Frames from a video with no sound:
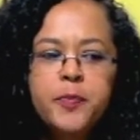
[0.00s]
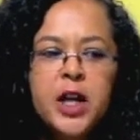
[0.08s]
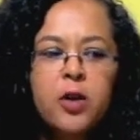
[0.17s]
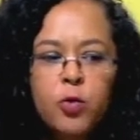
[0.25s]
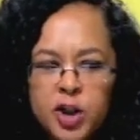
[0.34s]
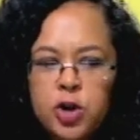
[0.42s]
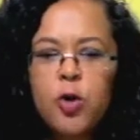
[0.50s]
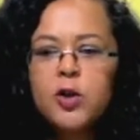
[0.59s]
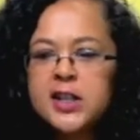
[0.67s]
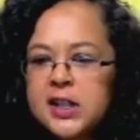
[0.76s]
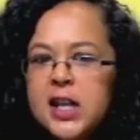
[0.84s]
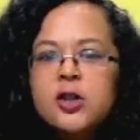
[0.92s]
which
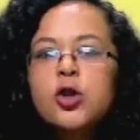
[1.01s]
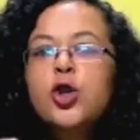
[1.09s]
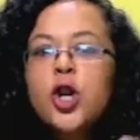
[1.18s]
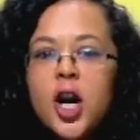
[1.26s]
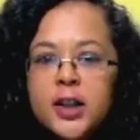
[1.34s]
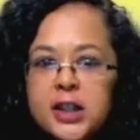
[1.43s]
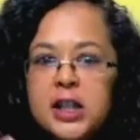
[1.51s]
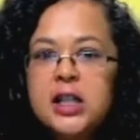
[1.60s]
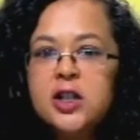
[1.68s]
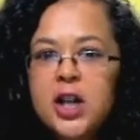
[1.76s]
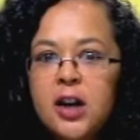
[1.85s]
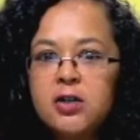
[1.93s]
causes us to not
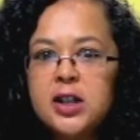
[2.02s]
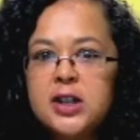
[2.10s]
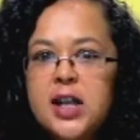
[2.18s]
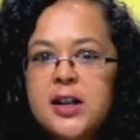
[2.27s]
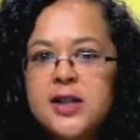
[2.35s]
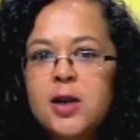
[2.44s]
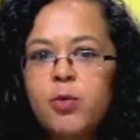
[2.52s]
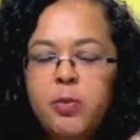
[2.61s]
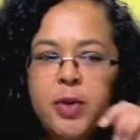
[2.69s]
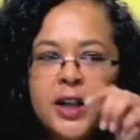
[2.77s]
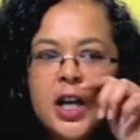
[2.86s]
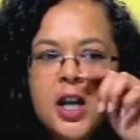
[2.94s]
reach out and tell someone.
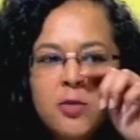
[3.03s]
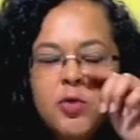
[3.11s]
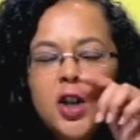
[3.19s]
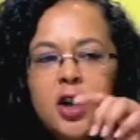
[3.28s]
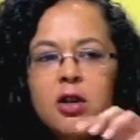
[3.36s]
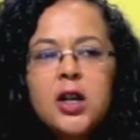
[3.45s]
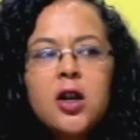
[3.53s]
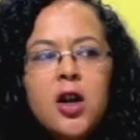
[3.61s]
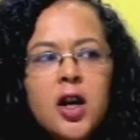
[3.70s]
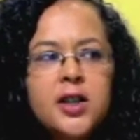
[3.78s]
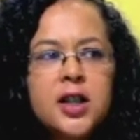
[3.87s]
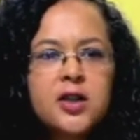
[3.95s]
But, you know, in the
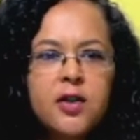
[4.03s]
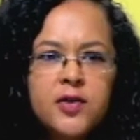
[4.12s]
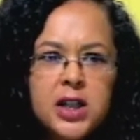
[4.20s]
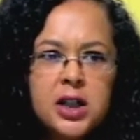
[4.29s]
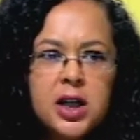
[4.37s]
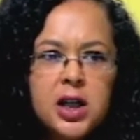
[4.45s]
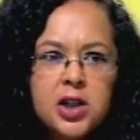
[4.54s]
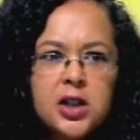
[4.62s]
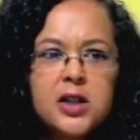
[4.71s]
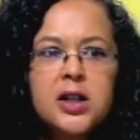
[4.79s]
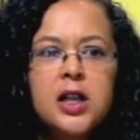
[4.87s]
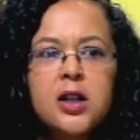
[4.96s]
context of
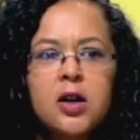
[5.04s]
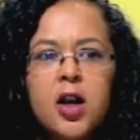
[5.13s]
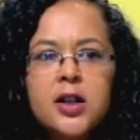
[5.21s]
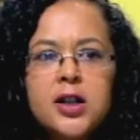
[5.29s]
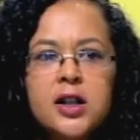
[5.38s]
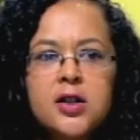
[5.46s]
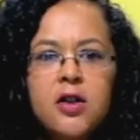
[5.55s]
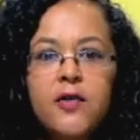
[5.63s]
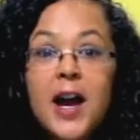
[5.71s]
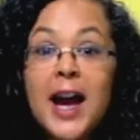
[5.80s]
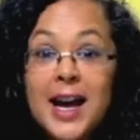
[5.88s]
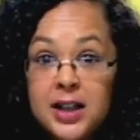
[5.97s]
teenagers, in the context of
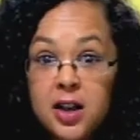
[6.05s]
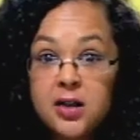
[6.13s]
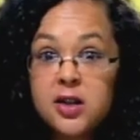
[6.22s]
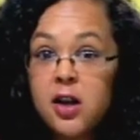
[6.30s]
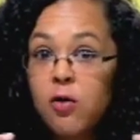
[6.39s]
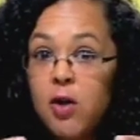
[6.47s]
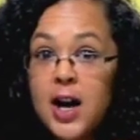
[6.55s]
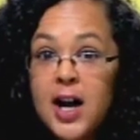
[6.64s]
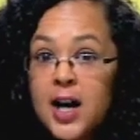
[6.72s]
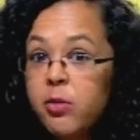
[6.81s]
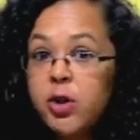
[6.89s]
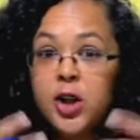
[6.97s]
adults, so
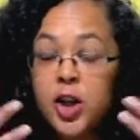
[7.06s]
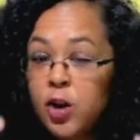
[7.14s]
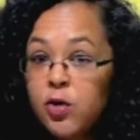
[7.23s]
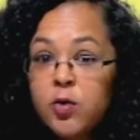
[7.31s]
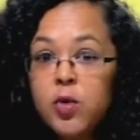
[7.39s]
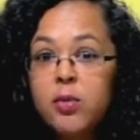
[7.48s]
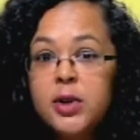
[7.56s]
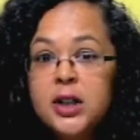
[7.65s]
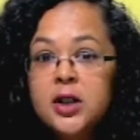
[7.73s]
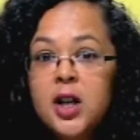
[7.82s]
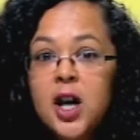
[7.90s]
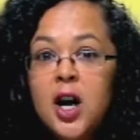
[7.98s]
I'm a grown woman,
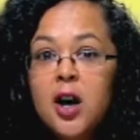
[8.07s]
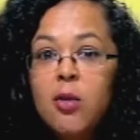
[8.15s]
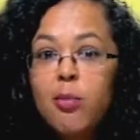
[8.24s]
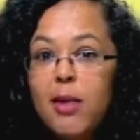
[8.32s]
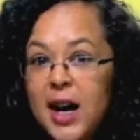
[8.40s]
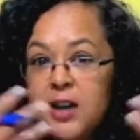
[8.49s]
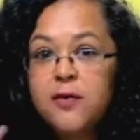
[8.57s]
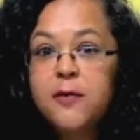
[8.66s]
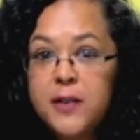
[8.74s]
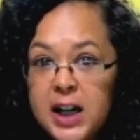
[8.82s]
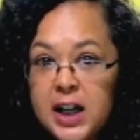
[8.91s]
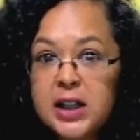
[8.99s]
my
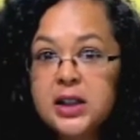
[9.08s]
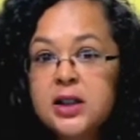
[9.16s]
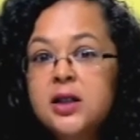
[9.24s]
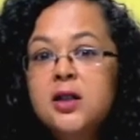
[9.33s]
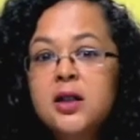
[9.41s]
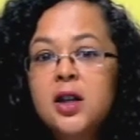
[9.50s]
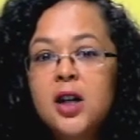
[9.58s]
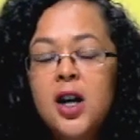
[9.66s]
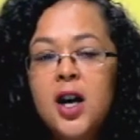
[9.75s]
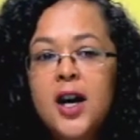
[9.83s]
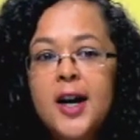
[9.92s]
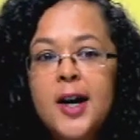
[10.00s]
friend
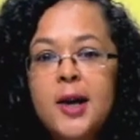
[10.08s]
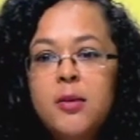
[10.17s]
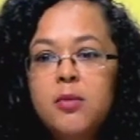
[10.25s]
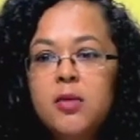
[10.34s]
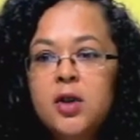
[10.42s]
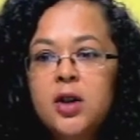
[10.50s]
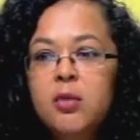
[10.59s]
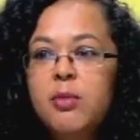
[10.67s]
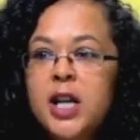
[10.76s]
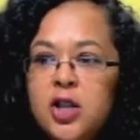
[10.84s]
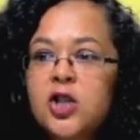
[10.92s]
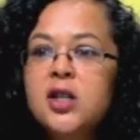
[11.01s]

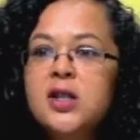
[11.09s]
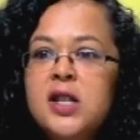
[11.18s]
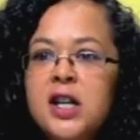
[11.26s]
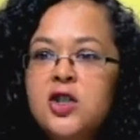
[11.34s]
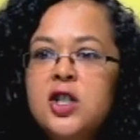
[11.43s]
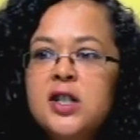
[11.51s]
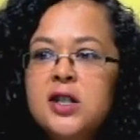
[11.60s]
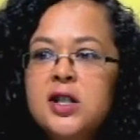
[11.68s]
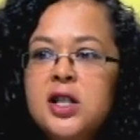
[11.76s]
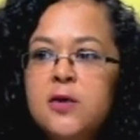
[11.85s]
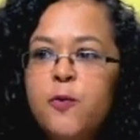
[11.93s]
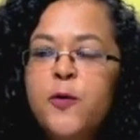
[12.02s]
mentions that she's
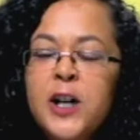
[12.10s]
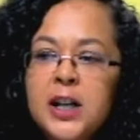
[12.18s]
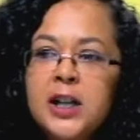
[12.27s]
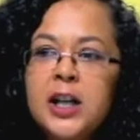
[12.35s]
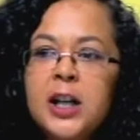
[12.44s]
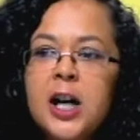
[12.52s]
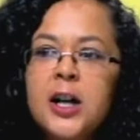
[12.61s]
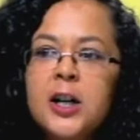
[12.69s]
feeling